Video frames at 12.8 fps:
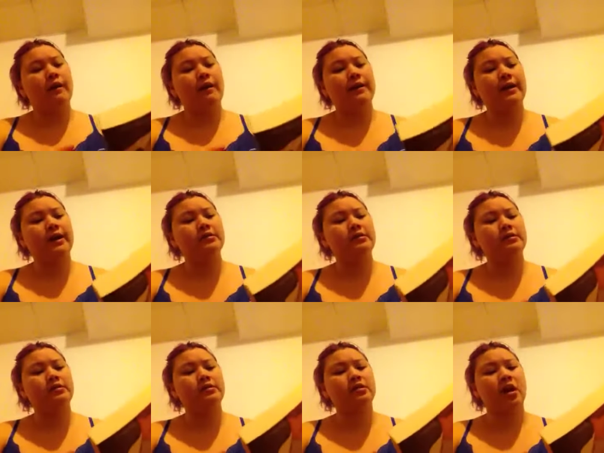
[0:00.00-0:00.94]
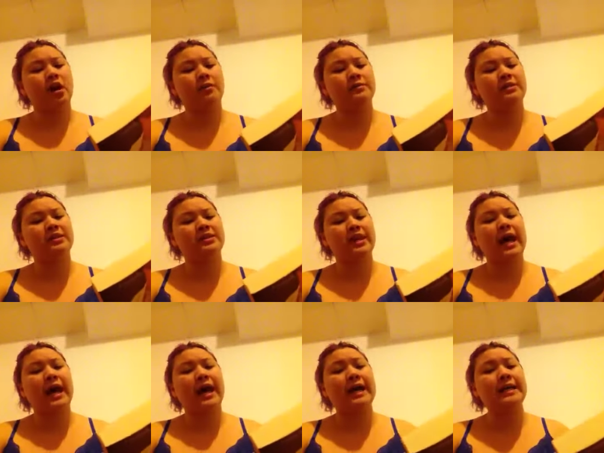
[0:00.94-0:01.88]
I guess Tom's
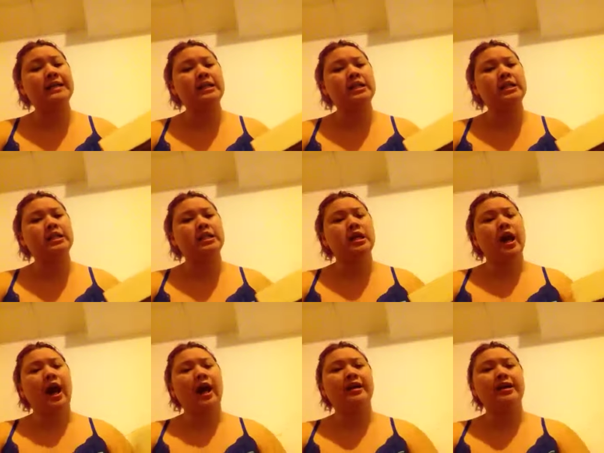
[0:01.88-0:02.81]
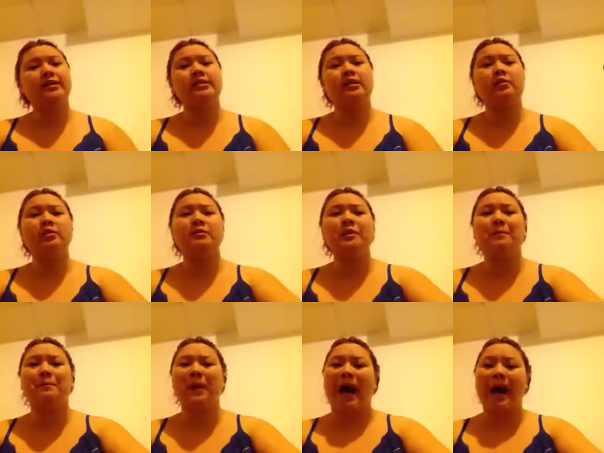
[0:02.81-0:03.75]
dad, I guess he would be
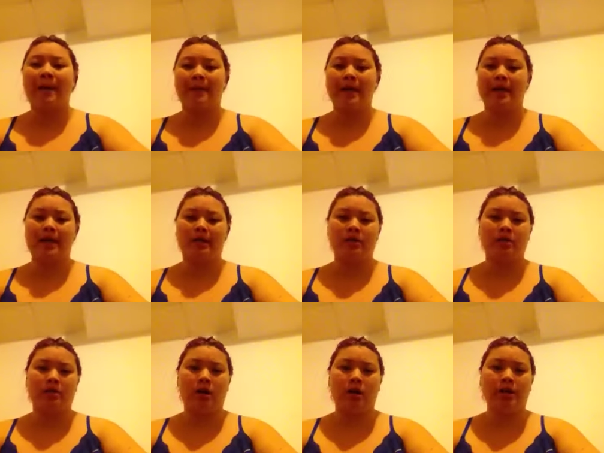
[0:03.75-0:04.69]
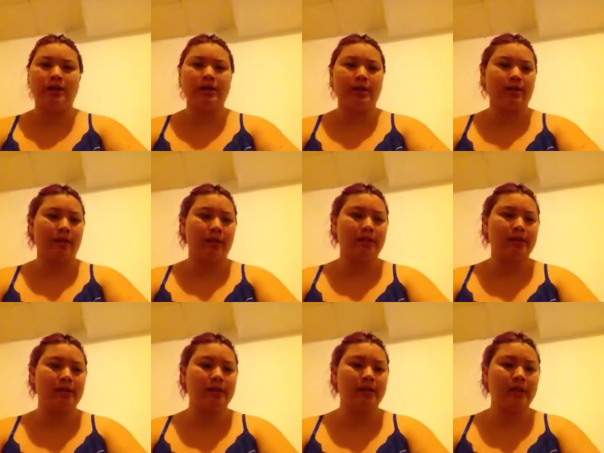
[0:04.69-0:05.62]
Batman, honestly, if I
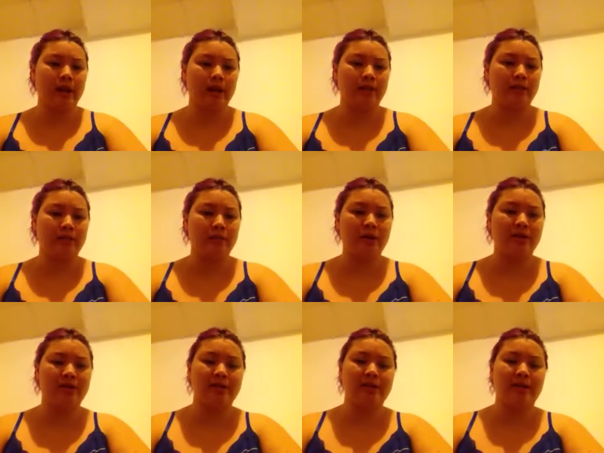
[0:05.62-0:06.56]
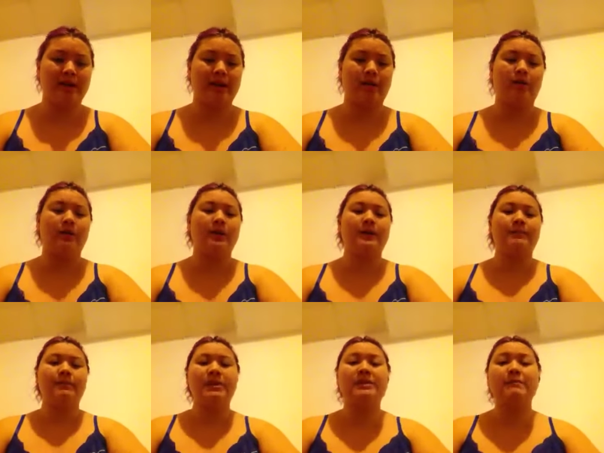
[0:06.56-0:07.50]
see that comparison now.
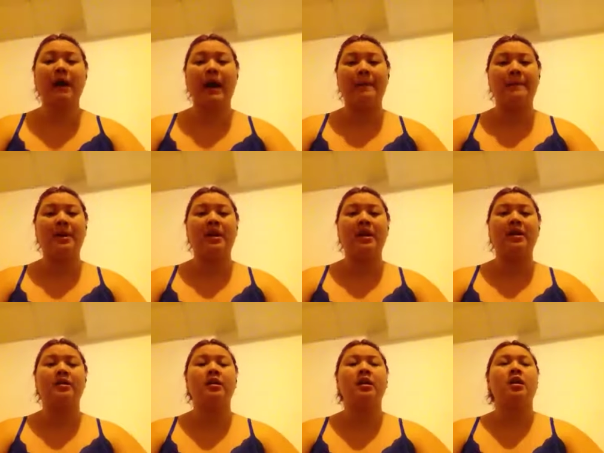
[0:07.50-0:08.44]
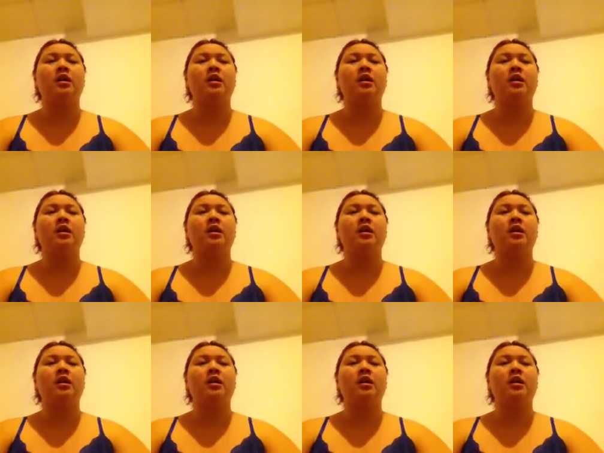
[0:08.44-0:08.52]
He's Batman.